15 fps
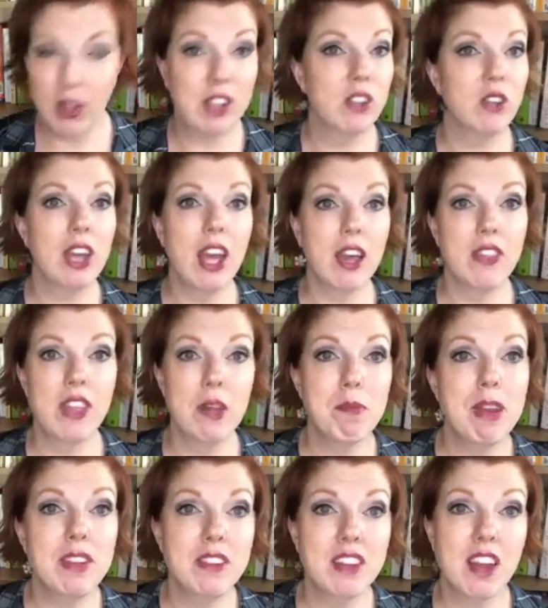so yeah, they
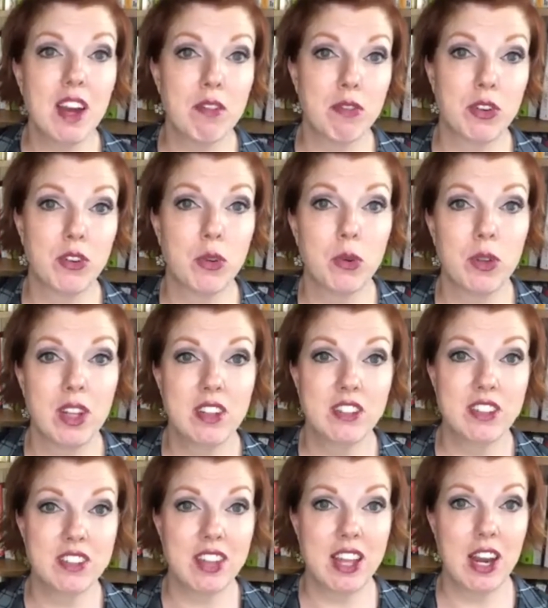made the cut for school
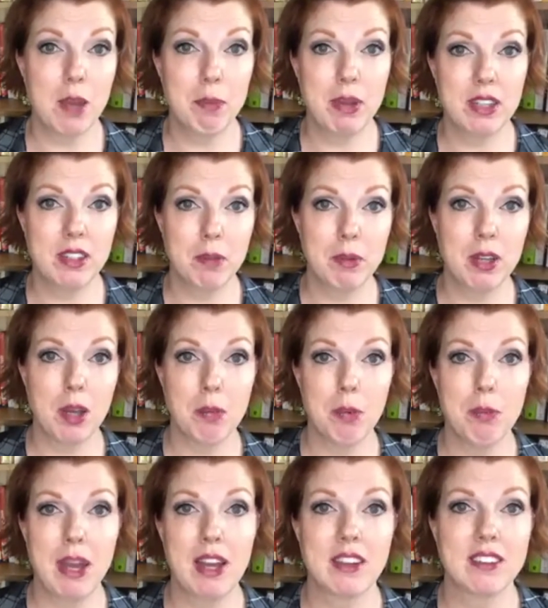lunches and I picked up a couple
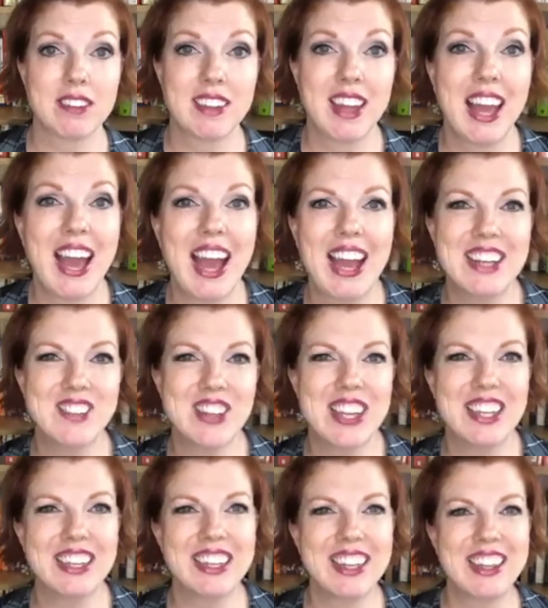bags. Hi
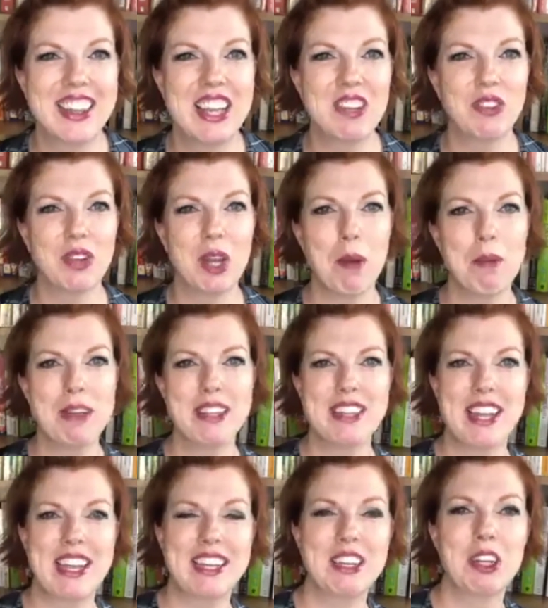Jen, thanks for coming
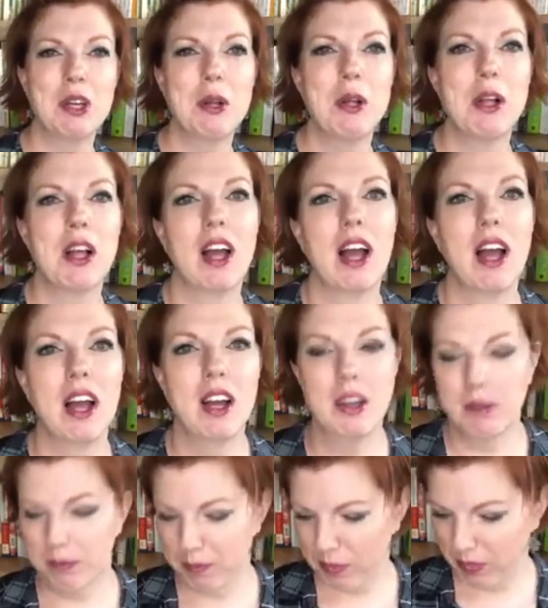today.
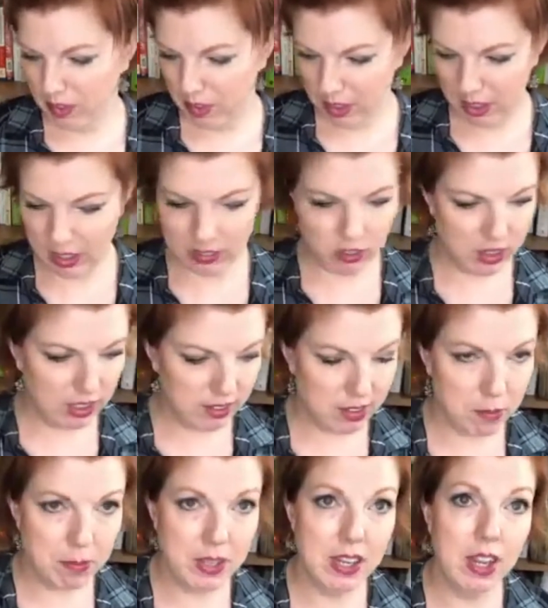Let's look at
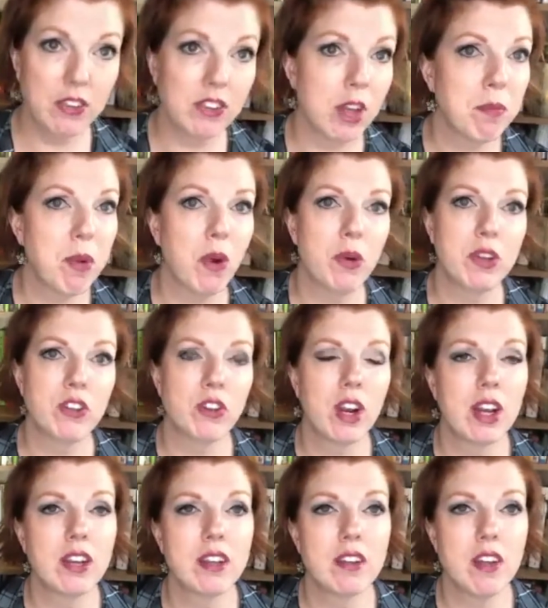something else. I'm always
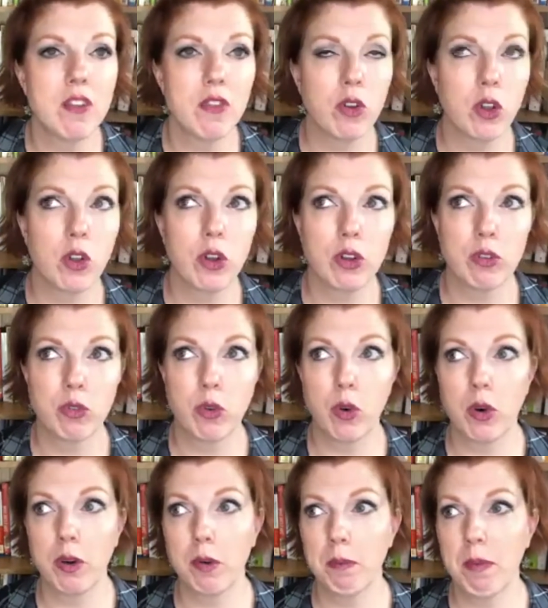trying to cook
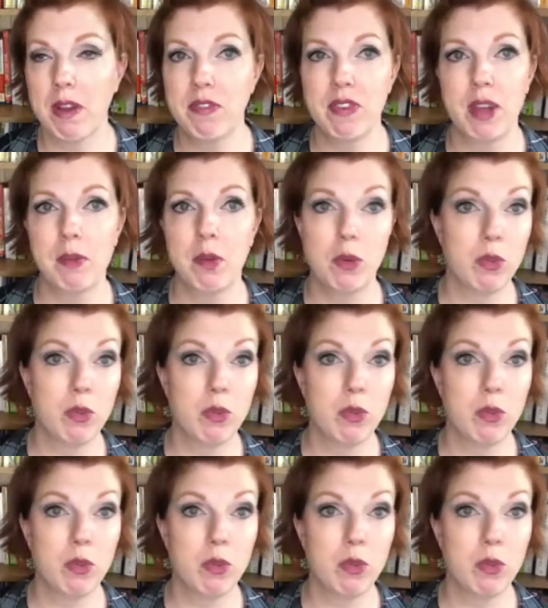for my family with